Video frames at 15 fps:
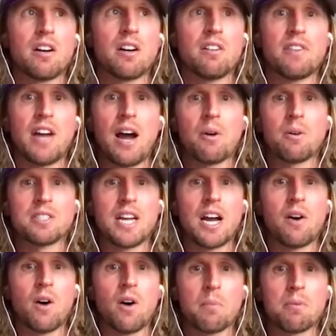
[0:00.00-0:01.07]
of how a
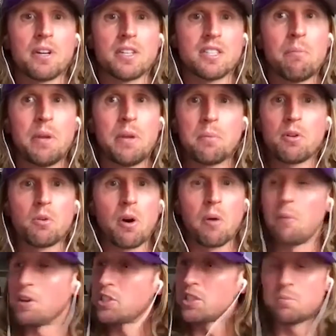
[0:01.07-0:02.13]
DAO operates, people who are
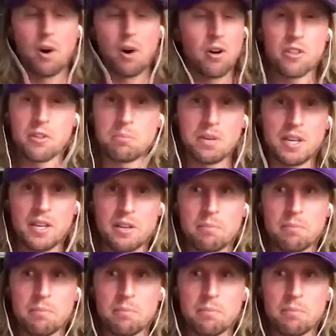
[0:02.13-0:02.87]
much smarter than me,